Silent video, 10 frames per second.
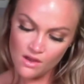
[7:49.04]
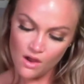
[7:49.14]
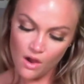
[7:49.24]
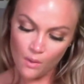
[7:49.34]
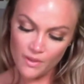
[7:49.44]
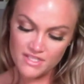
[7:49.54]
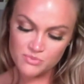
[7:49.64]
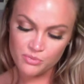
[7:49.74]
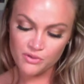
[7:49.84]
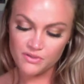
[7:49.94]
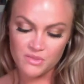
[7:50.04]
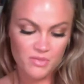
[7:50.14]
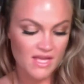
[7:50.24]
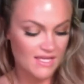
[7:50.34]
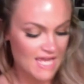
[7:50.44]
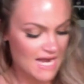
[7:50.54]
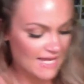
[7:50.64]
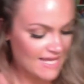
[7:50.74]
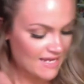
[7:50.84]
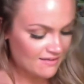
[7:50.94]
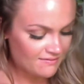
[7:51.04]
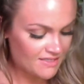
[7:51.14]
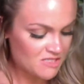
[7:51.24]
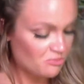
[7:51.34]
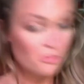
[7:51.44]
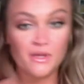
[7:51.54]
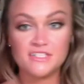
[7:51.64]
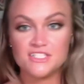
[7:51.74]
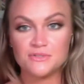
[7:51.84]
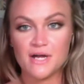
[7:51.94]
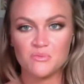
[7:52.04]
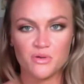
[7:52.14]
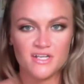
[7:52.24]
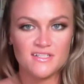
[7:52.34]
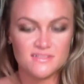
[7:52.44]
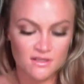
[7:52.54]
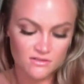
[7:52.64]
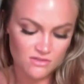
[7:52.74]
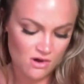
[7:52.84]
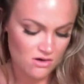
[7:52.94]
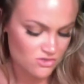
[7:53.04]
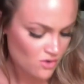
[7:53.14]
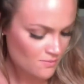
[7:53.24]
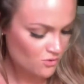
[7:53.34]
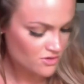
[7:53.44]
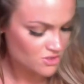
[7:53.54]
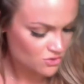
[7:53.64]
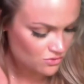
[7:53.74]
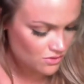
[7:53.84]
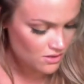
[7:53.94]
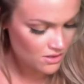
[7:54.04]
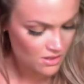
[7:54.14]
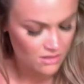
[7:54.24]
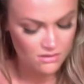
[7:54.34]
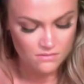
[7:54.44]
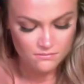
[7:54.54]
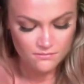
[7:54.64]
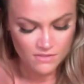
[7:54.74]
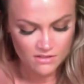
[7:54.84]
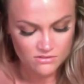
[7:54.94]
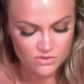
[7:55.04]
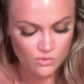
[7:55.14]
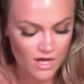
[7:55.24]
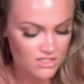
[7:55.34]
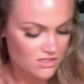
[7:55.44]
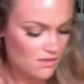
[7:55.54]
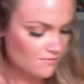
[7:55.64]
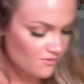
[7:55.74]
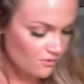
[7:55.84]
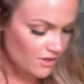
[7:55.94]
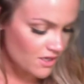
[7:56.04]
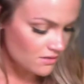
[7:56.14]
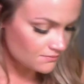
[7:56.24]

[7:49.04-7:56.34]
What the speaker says: Always Pearly Pink, and I can't even explain to you how pretty these colors are, so I'm going to swatch them for you.